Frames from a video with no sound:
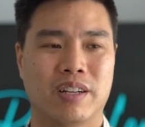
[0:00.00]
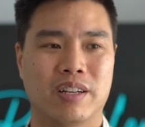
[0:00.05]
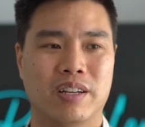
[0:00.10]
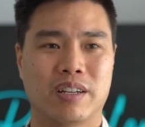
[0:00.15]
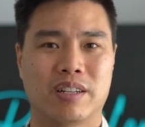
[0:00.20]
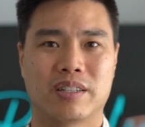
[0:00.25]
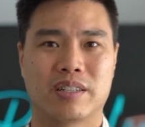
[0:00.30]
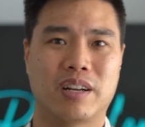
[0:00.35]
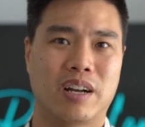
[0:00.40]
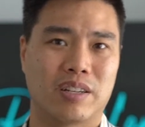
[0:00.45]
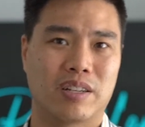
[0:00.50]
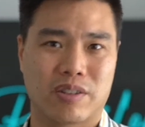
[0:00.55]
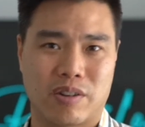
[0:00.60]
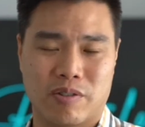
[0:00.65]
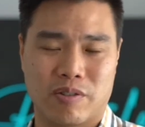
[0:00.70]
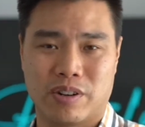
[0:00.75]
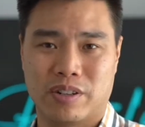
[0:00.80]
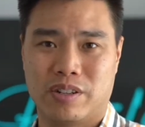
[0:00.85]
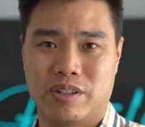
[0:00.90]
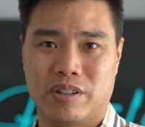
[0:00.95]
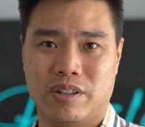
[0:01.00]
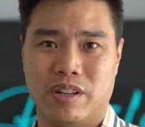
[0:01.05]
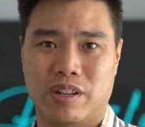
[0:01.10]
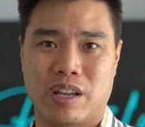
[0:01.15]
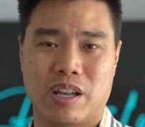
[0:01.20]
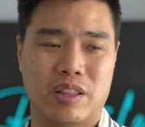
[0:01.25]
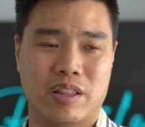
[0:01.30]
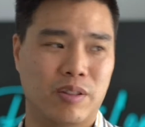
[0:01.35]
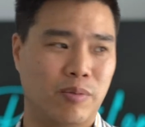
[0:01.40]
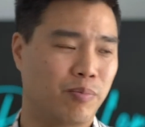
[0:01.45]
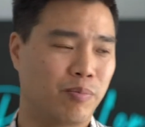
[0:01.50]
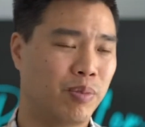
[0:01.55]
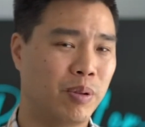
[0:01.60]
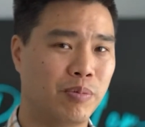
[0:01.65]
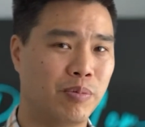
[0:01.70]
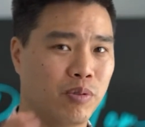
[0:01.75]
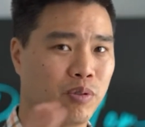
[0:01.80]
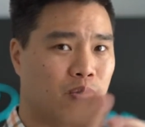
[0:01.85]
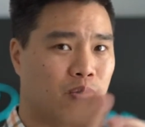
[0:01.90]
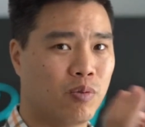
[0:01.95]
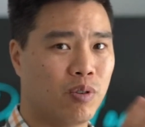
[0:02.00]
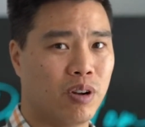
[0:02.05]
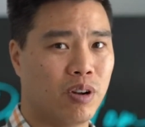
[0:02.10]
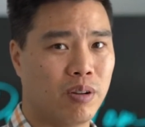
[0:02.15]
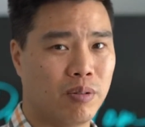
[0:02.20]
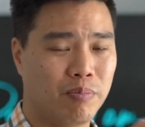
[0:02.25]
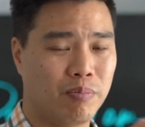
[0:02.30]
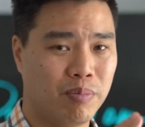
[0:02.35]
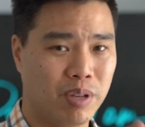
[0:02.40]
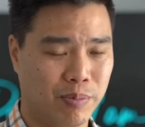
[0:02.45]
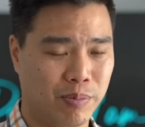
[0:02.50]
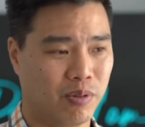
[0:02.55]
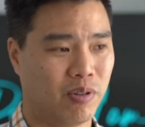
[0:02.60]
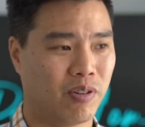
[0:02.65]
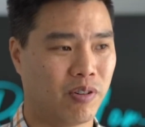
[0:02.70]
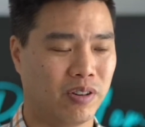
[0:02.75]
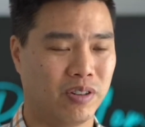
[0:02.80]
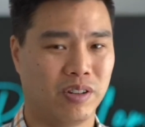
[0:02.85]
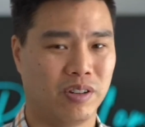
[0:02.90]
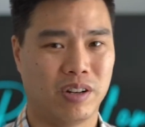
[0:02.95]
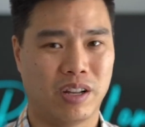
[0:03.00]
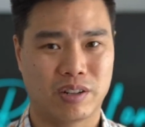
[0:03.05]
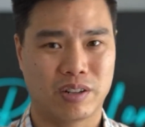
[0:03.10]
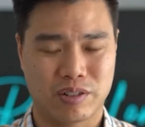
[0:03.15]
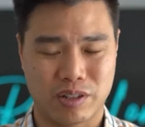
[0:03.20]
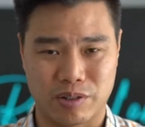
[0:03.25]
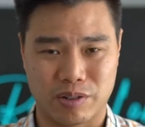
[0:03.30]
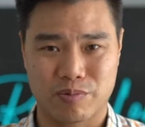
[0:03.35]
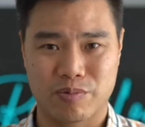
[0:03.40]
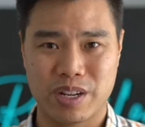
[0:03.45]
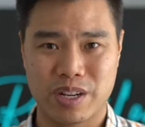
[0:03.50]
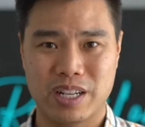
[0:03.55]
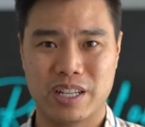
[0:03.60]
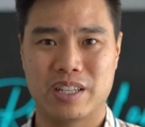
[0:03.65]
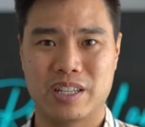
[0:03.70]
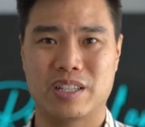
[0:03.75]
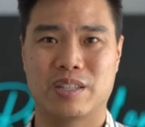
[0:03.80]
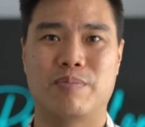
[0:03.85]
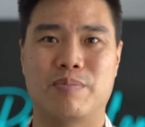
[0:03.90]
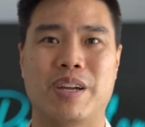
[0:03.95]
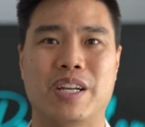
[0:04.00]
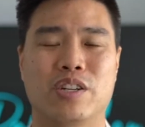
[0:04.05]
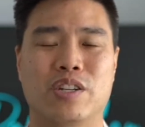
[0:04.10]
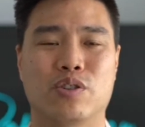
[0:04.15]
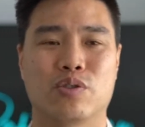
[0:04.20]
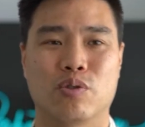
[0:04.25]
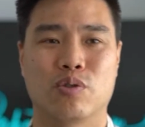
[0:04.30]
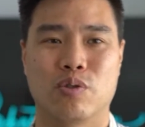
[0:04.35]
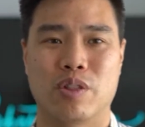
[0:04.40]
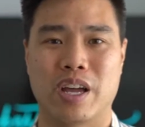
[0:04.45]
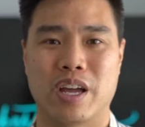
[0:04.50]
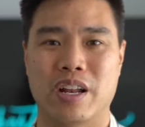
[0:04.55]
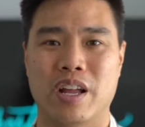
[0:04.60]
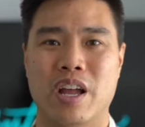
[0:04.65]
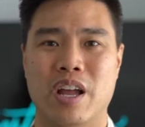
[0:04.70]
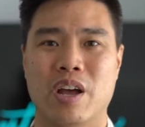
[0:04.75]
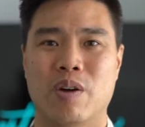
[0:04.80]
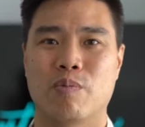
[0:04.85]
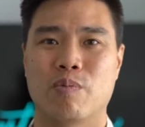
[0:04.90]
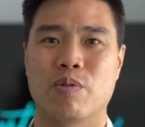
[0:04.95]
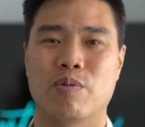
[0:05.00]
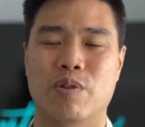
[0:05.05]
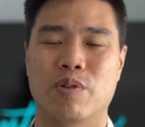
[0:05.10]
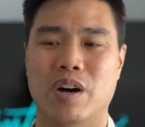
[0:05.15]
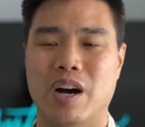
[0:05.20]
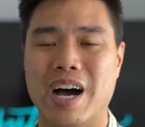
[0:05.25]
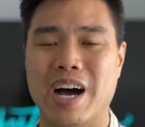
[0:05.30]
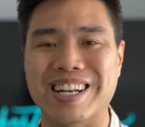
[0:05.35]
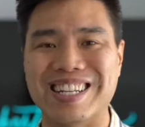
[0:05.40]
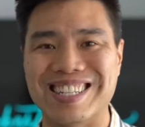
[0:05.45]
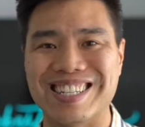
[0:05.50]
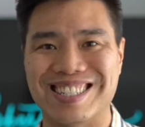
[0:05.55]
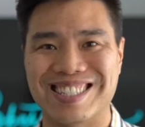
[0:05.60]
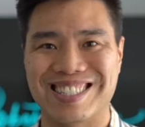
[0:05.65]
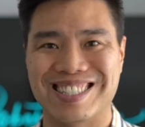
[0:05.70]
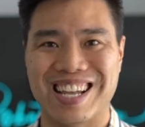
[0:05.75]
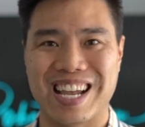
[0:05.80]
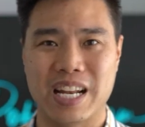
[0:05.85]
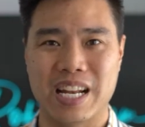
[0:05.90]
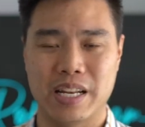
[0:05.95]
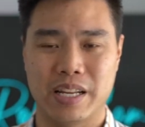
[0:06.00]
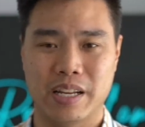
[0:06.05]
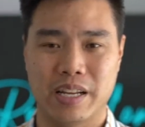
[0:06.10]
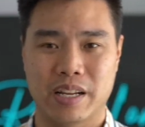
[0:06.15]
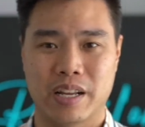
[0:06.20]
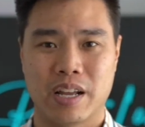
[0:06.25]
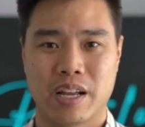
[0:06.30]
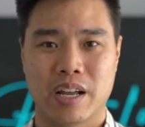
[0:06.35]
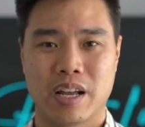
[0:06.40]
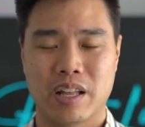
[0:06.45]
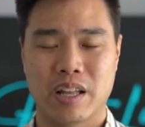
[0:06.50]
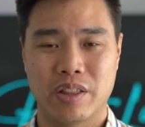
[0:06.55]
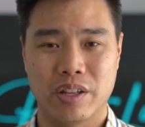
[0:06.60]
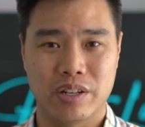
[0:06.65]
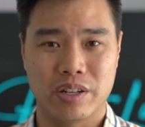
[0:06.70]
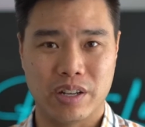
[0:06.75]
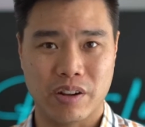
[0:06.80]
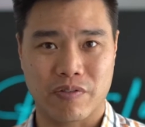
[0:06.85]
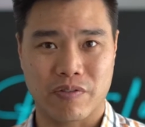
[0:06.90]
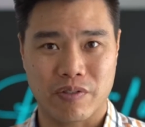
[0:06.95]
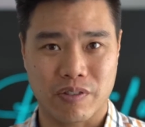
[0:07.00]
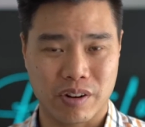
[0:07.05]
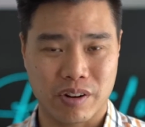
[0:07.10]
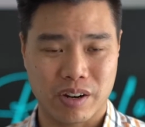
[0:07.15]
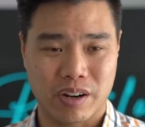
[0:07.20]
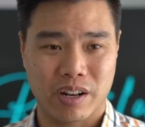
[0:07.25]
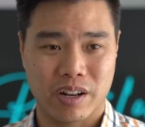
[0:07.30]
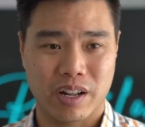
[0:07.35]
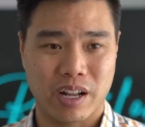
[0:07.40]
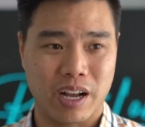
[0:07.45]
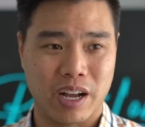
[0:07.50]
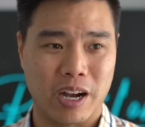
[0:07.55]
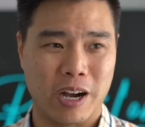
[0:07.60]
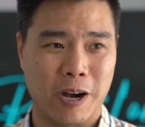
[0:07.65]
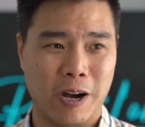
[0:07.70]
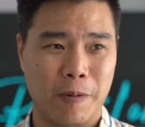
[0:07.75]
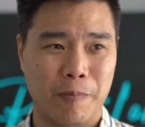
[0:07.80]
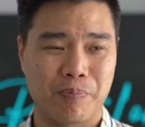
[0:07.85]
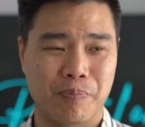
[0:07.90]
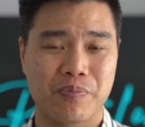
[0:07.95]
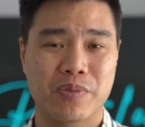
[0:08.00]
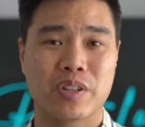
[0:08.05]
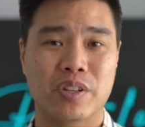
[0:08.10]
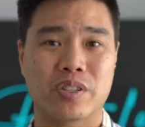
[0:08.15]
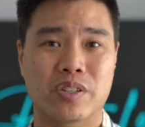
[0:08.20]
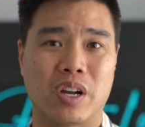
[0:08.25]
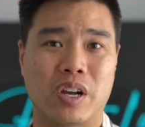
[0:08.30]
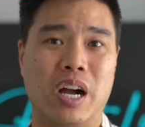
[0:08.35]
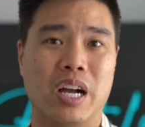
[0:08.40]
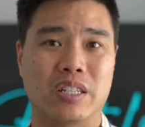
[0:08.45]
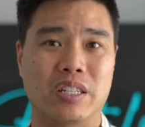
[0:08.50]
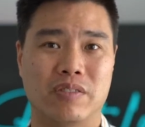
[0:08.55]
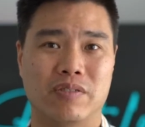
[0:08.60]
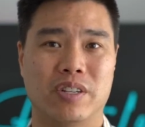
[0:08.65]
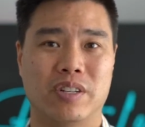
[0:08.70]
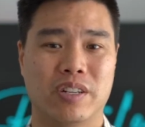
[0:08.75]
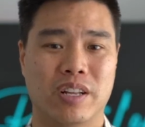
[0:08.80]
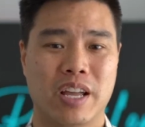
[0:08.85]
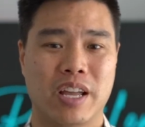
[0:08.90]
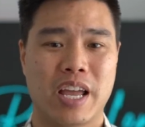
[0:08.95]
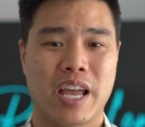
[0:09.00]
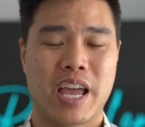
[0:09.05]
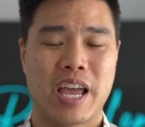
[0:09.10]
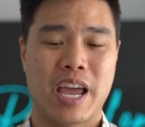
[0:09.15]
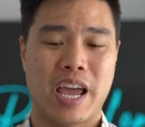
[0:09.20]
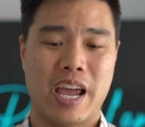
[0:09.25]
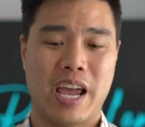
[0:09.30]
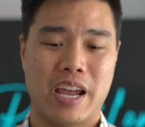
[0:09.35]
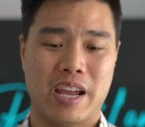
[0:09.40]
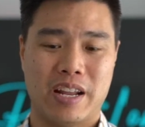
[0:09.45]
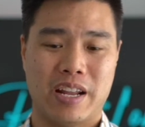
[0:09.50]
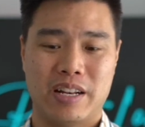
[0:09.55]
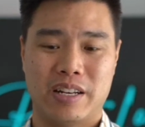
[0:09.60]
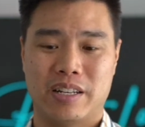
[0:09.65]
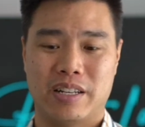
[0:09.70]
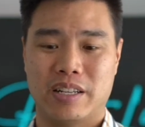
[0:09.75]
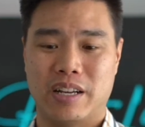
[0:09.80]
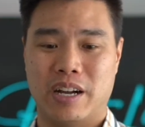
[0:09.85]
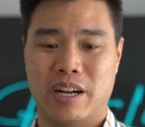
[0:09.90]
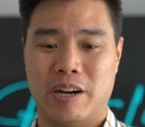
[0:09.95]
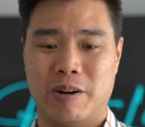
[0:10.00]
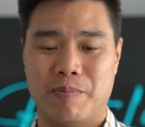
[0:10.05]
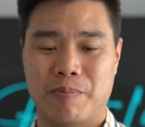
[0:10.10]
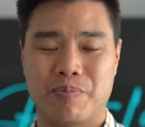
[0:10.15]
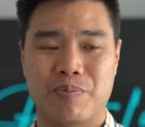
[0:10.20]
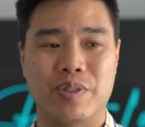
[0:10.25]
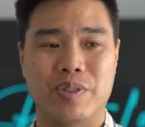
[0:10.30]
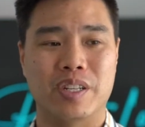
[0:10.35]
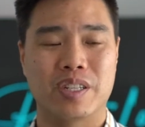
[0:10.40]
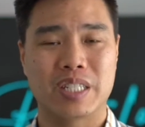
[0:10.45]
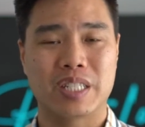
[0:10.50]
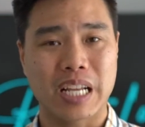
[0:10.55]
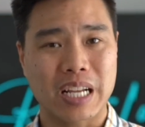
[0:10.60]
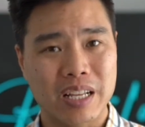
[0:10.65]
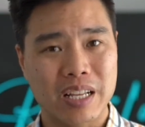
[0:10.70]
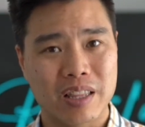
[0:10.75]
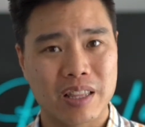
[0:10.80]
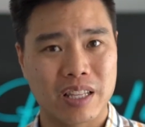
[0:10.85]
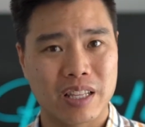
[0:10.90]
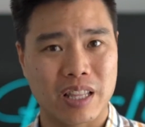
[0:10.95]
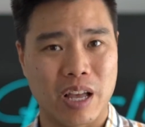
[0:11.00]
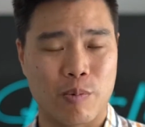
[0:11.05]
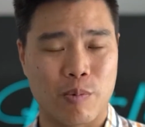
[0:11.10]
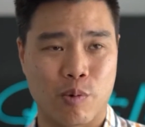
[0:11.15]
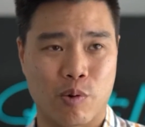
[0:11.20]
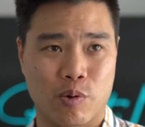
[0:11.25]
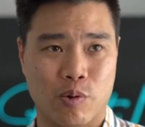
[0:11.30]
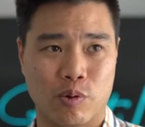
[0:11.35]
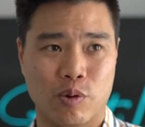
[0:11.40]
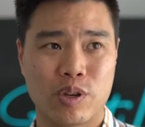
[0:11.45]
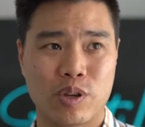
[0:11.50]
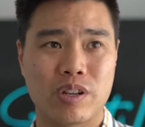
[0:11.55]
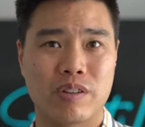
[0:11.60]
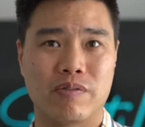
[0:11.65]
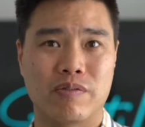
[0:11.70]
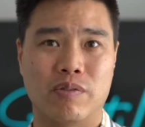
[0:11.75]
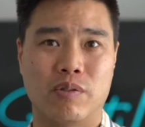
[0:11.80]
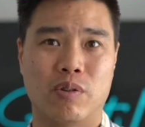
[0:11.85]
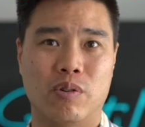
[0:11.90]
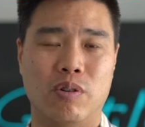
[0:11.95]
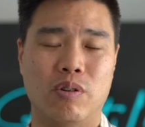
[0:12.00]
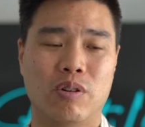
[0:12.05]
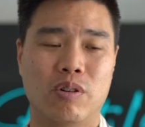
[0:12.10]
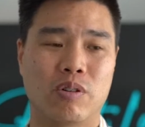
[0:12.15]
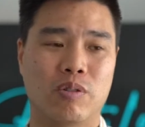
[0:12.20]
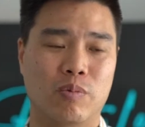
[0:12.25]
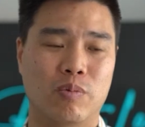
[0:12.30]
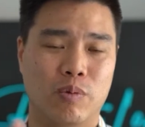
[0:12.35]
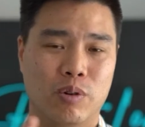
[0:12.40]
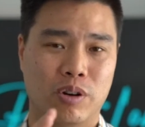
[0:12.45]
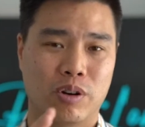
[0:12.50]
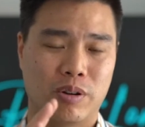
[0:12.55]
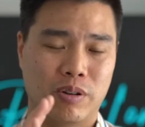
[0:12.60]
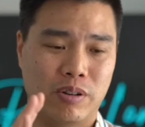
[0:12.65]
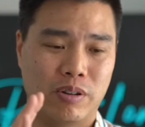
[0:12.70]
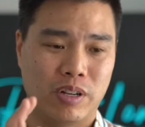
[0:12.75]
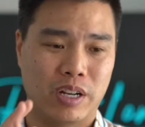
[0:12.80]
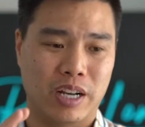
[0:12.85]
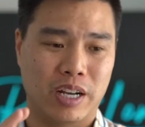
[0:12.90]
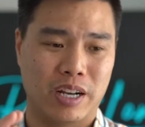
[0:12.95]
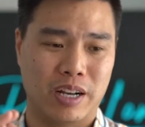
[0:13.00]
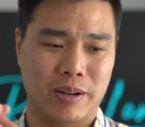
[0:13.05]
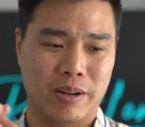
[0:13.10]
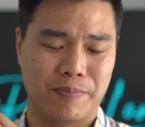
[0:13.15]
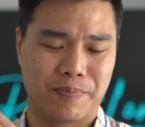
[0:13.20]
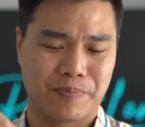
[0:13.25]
task-oriented and the people who were people-oriented. Like, just really just making sure that we were understanding the different sides of it. And the second thing that we were looking for were